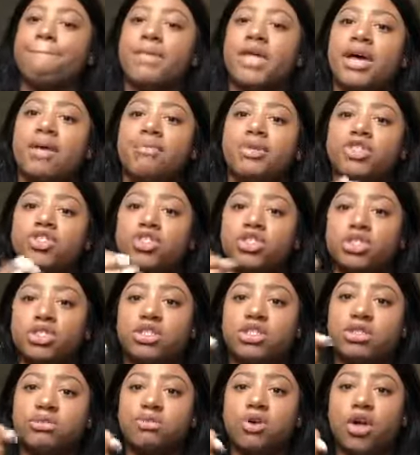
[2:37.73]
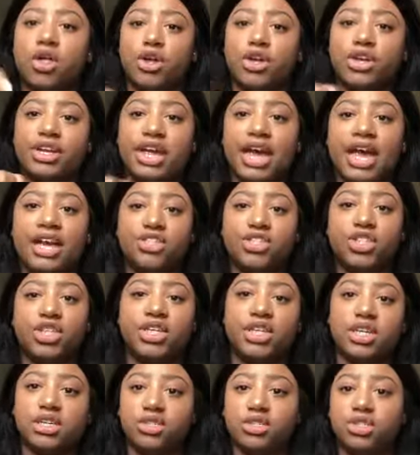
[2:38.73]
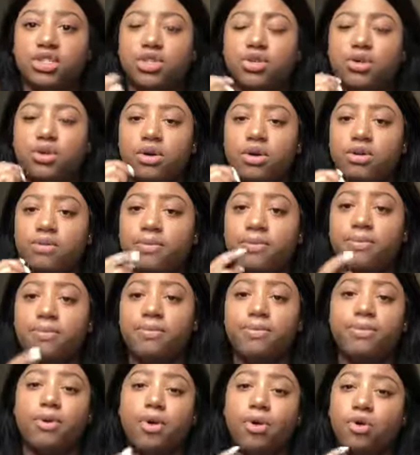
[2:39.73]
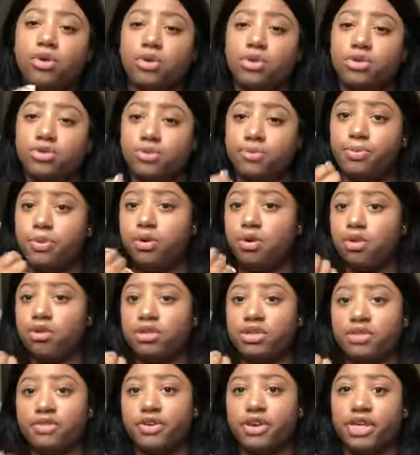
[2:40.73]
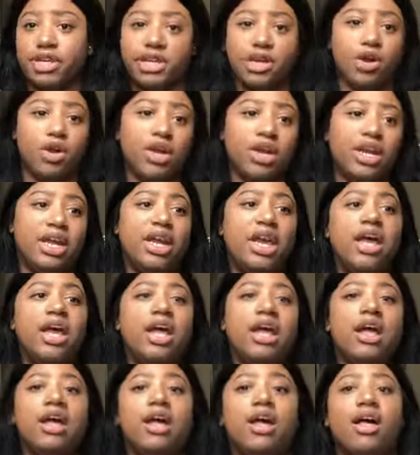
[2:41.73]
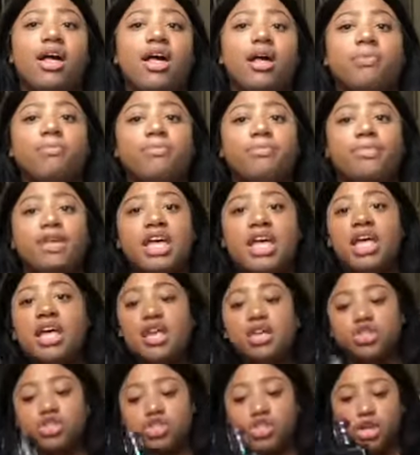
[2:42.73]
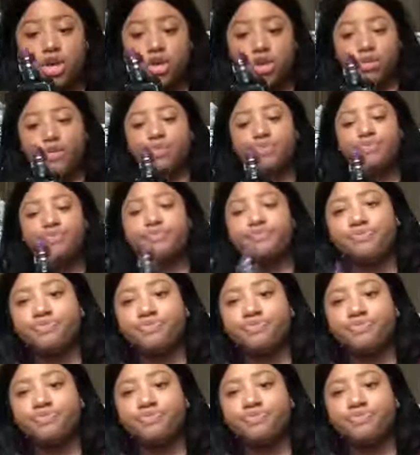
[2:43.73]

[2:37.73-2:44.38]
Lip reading: it's just a smaller gadget, and you pull differently on it. So